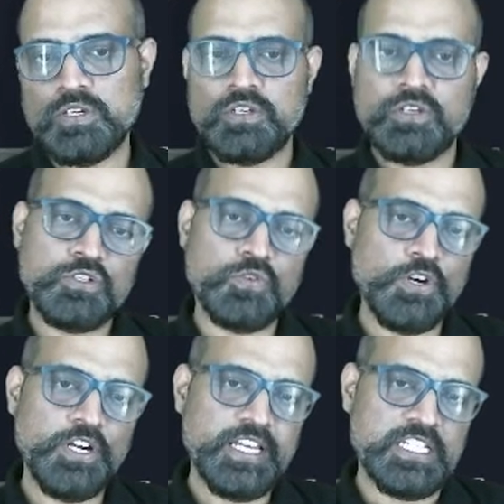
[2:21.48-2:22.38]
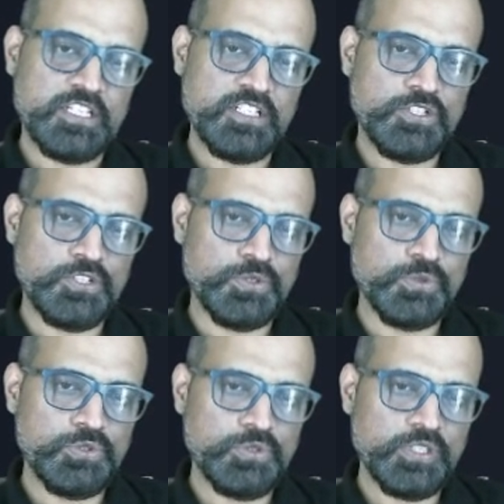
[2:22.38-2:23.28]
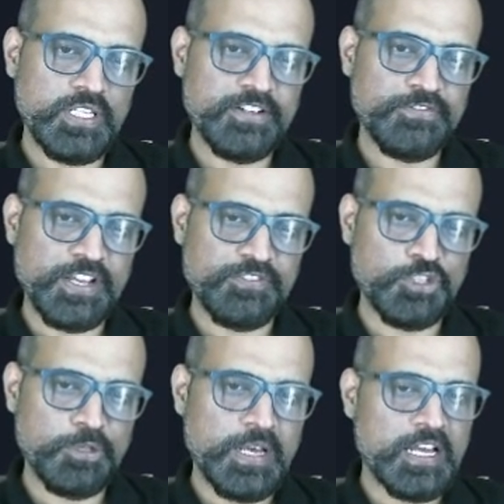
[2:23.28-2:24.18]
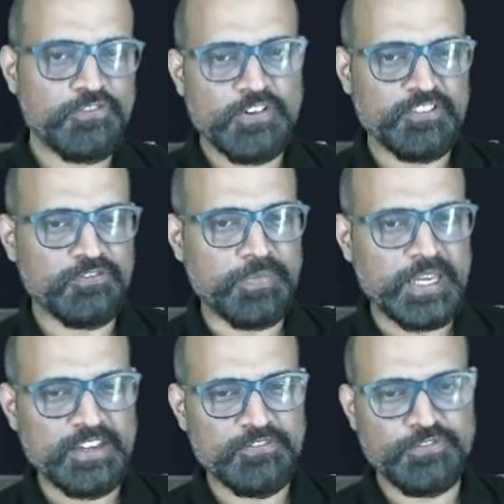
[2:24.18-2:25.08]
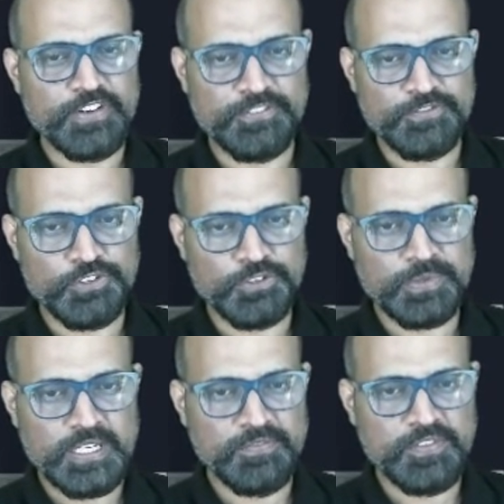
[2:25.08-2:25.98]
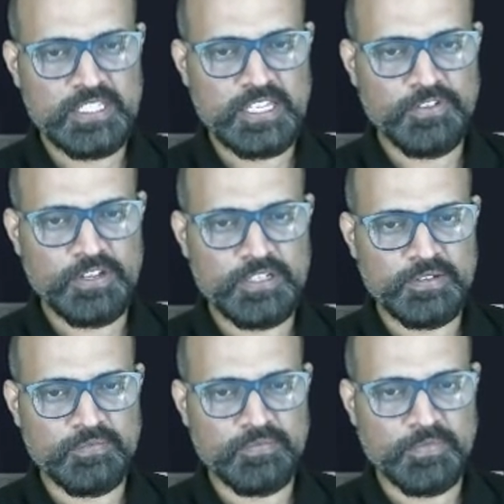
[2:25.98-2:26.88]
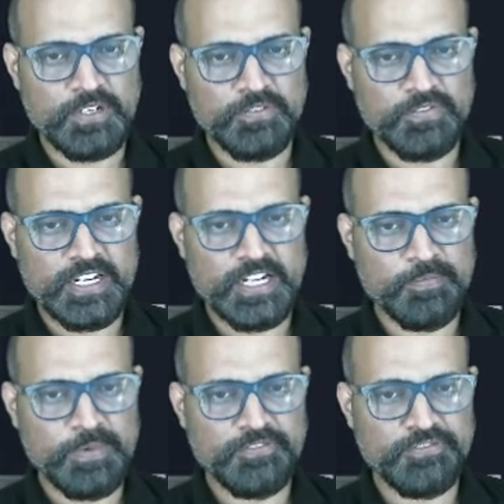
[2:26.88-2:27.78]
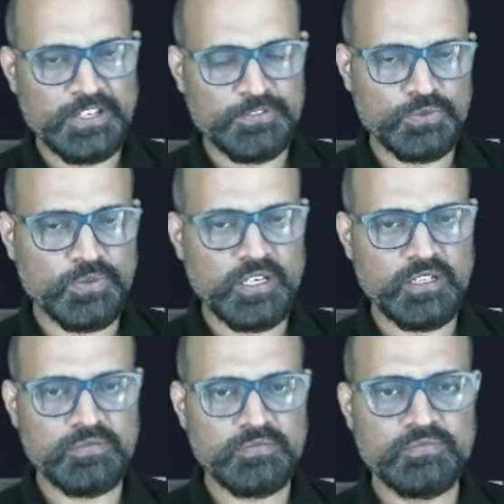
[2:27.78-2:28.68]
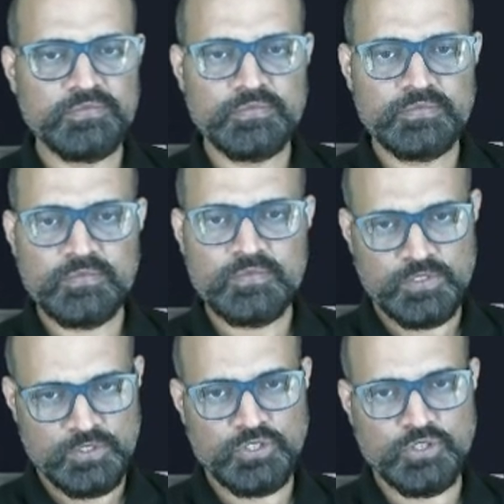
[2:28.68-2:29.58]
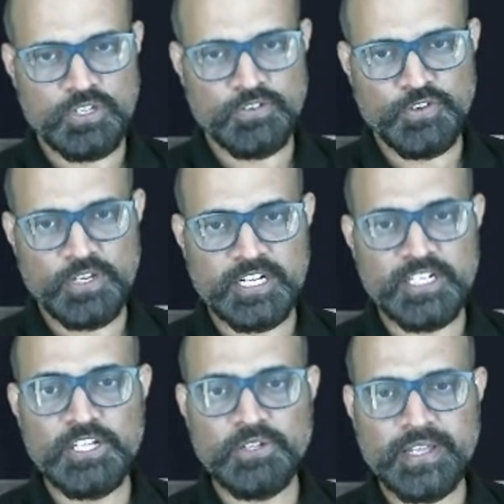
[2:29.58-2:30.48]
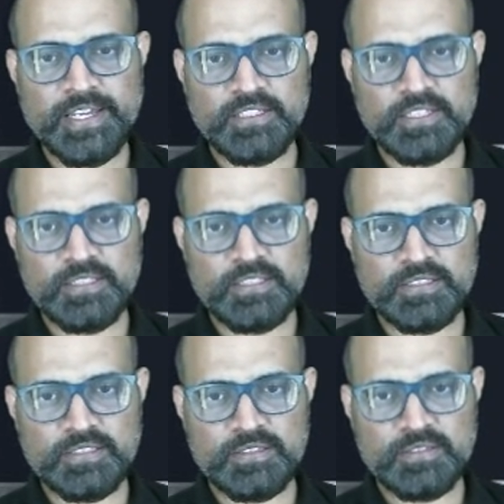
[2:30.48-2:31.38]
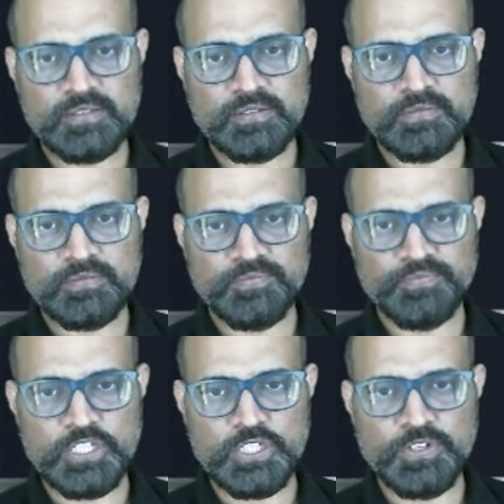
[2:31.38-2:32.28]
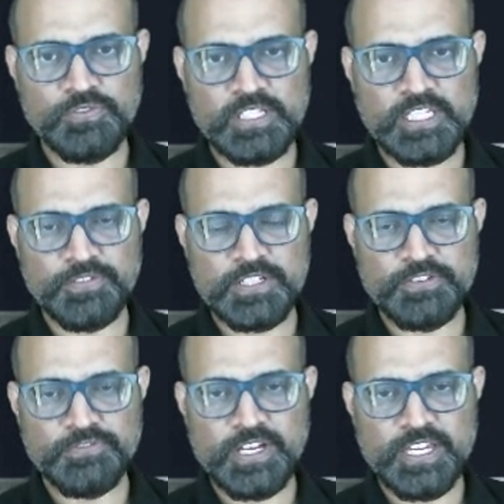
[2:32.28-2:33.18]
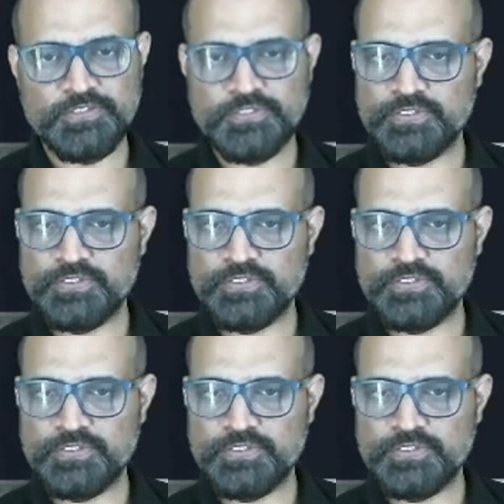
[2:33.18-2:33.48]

So what did I just do so that 5 to the power 5 became 5 cube? Can we say we divided it by 5 square? So if we continue like this, this one will give us a 5.